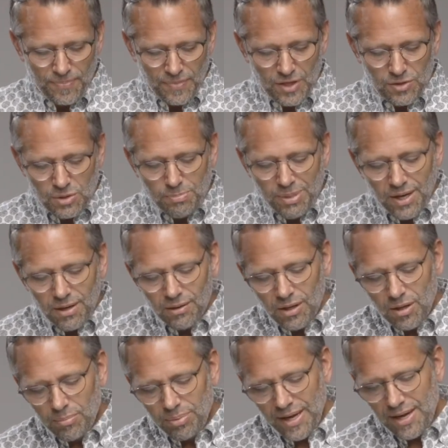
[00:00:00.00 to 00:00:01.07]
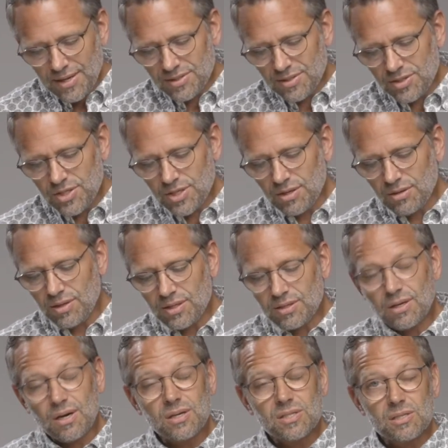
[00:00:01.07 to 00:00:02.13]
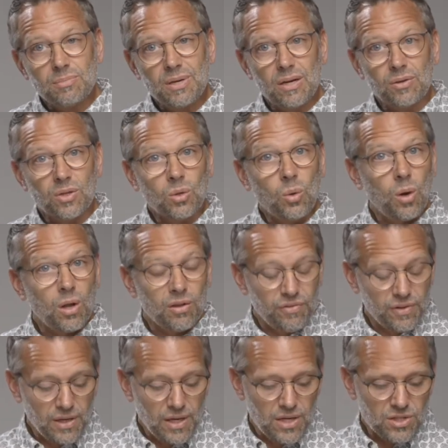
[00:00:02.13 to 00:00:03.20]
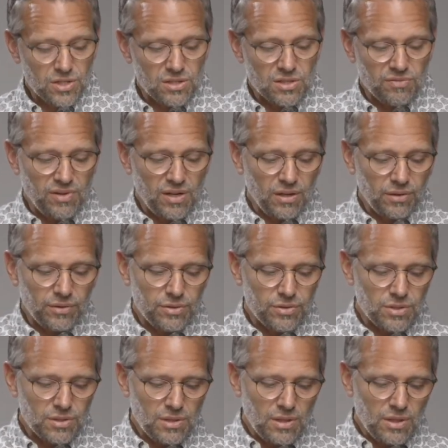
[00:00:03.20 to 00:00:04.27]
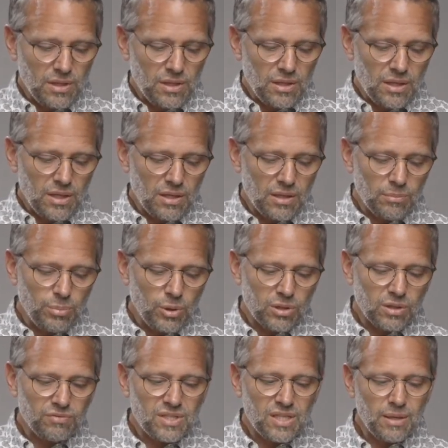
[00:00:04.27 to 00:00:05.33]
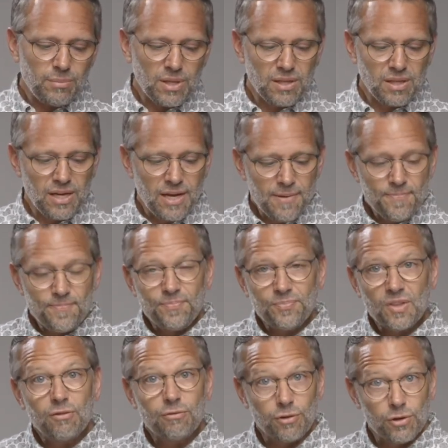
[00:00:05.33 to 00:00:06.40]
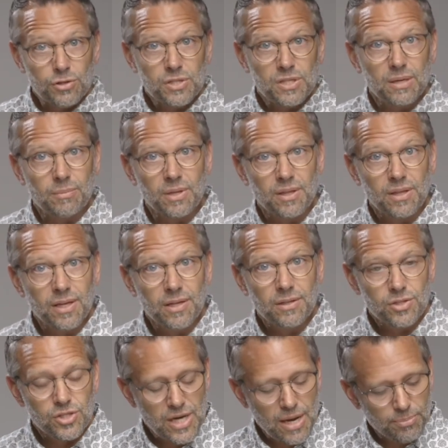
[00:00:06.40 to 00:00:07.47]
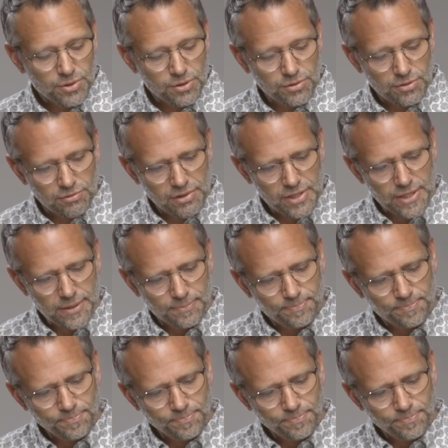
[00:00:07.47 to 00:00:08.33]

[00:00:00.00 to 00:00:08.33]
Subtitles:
There's a parallel passage here that talks about the qualifications of elders in the book of Timothy, 1 Timothy chapter 3.